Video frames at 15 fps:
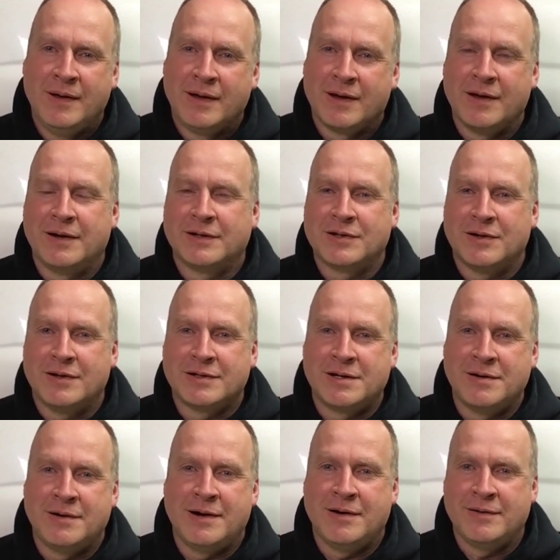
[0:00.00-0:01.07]
kind of tossing
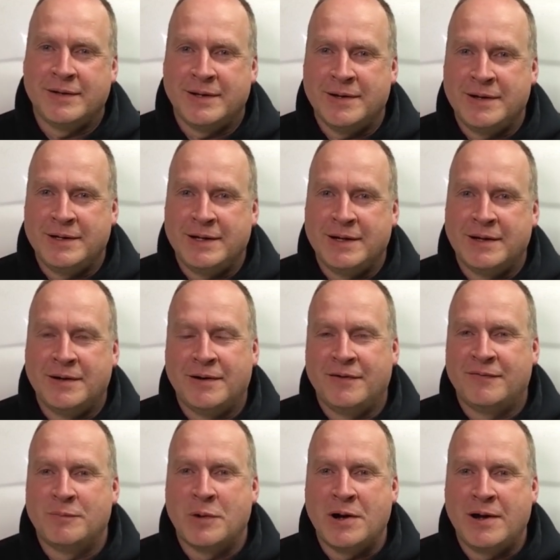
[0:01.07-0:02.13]
around the idea
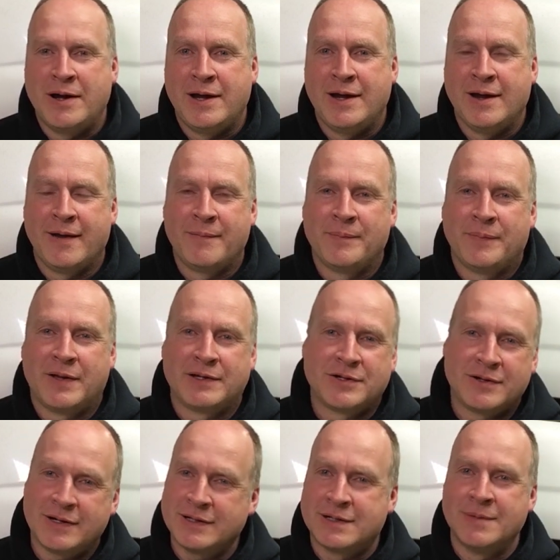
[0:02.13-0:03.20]
of buying a
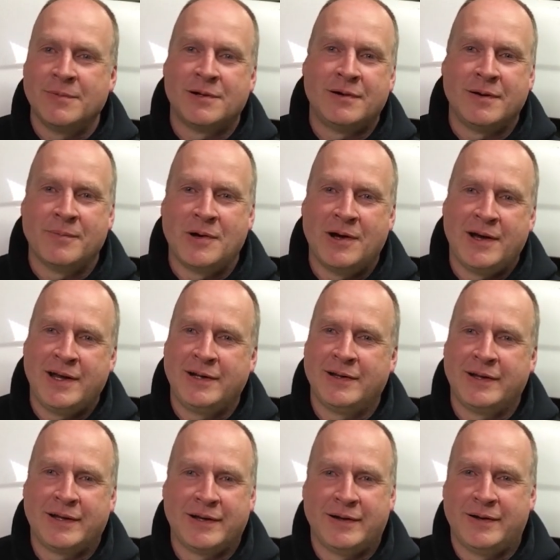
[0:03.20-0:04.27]
truck similar to mine,
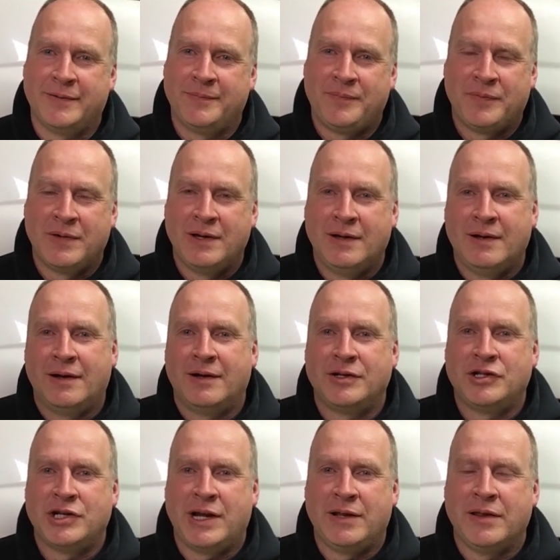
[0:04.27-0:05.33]
like a
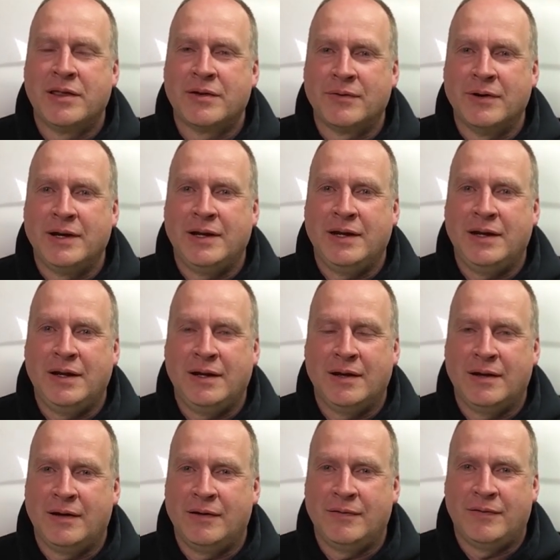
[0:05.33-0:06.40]
Gen 3
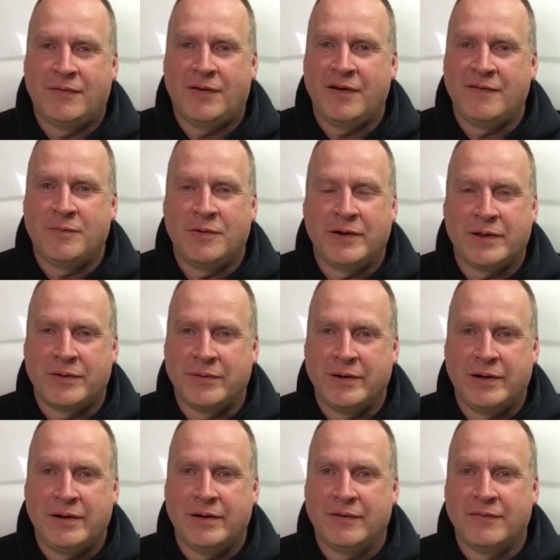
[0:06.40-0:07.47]

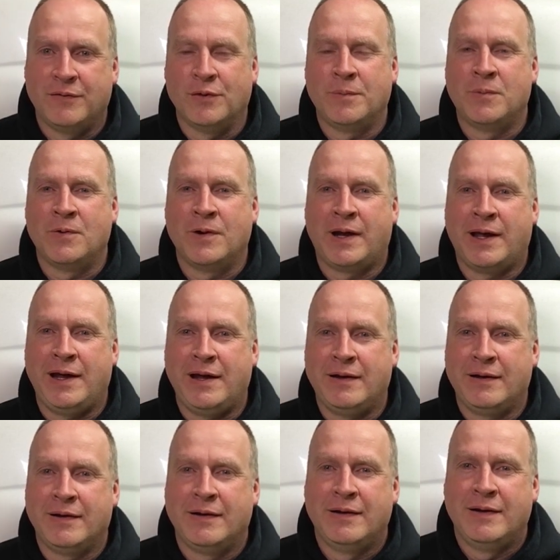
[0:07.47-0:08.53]
5.3 or
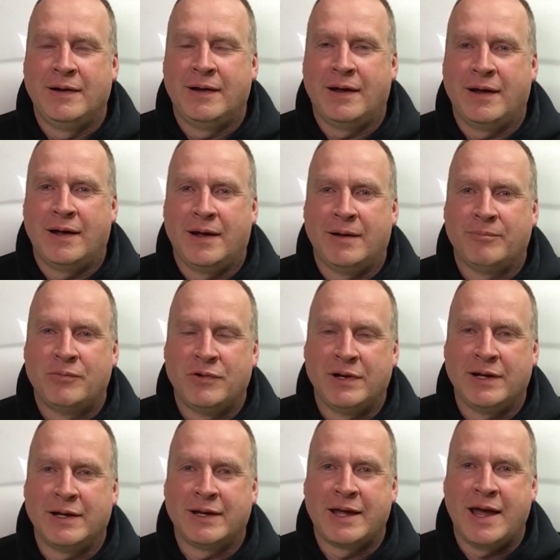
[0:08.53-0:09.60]
4.8, and
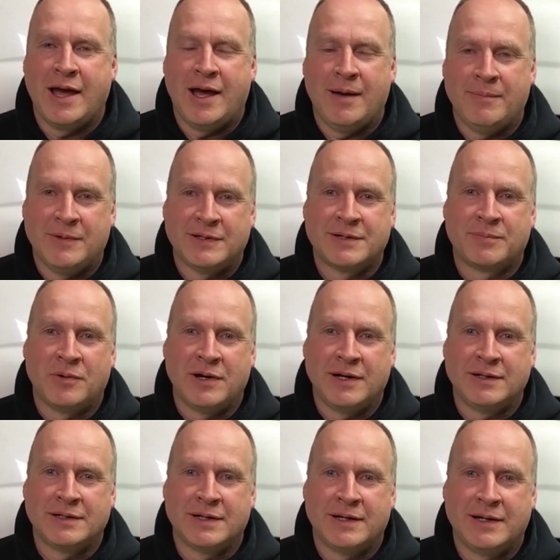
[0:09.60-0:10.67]
putting a cam and
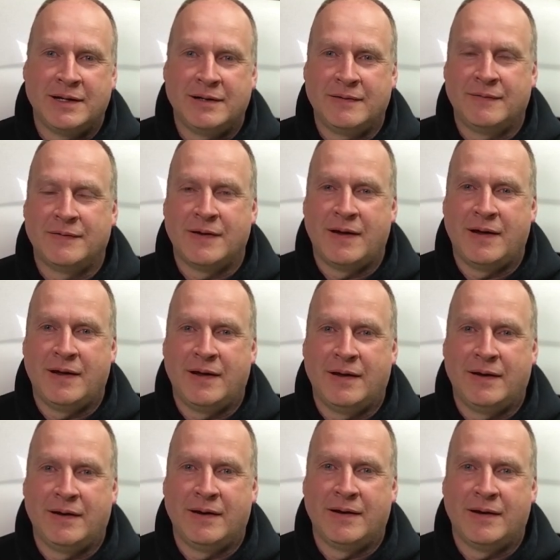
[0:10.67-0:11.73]
springs in it
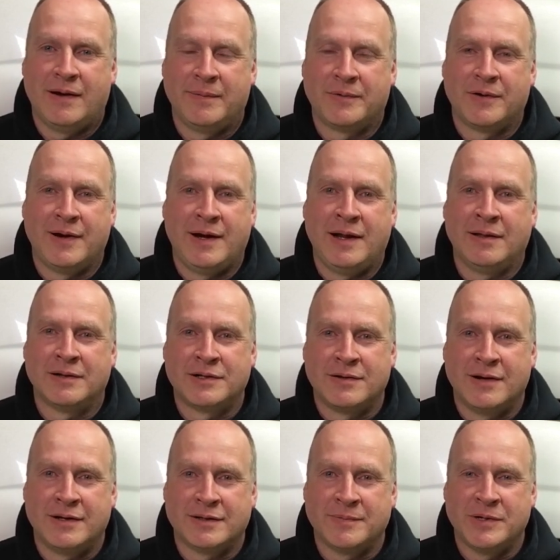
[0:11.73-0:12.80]
and upgrading the
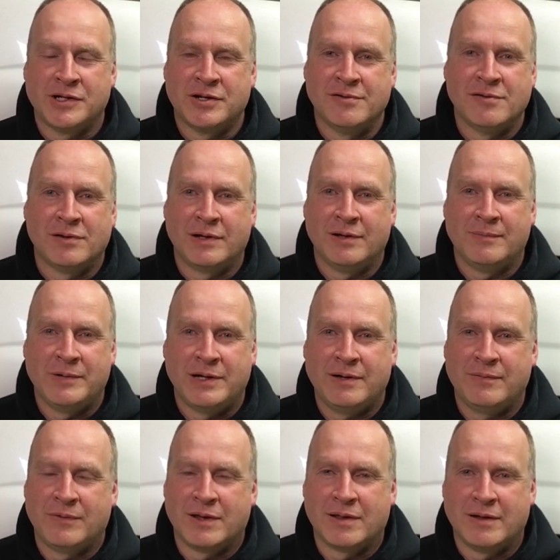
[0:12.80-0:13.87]
transmission a little
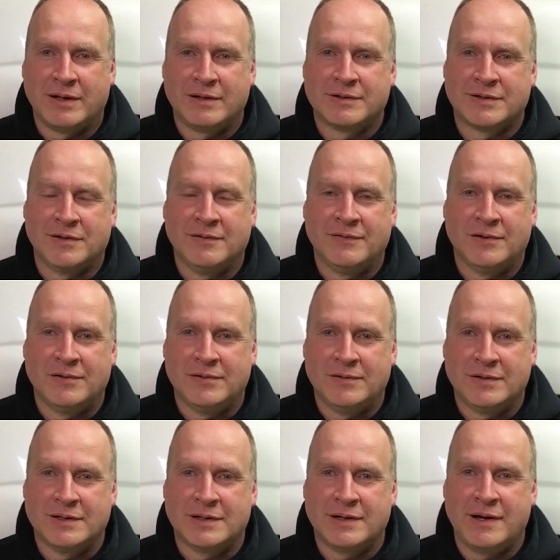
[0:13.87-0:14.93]
bit with like
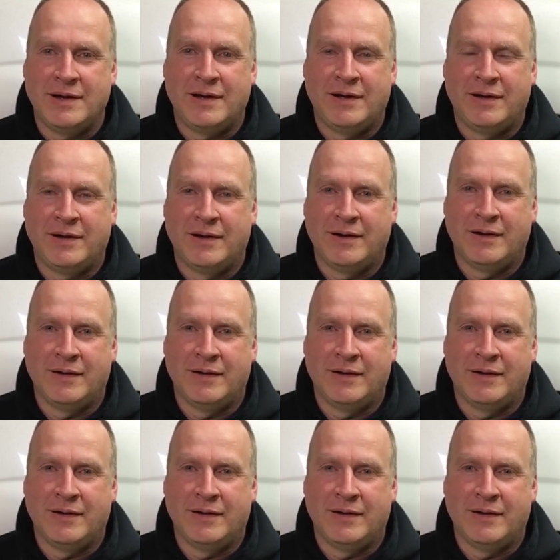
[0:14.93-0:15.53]
servos and